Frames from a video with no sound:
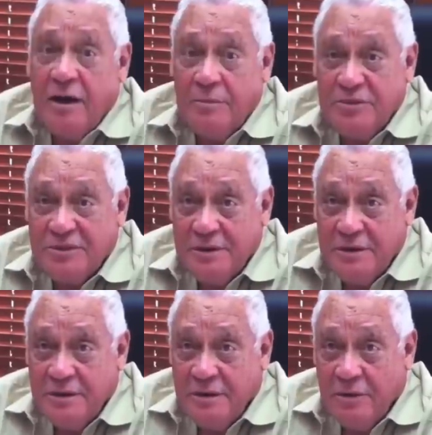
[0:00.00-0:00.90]
Arms.
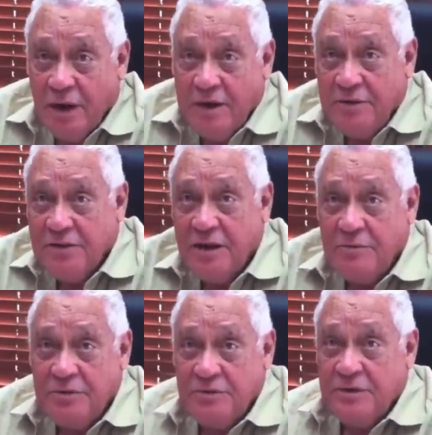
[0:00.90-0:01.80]
Rodney's
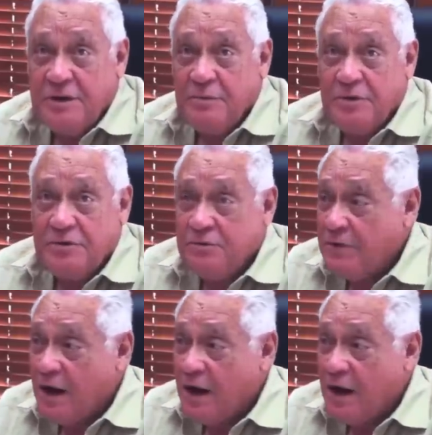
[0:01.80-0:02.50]
Arms is very much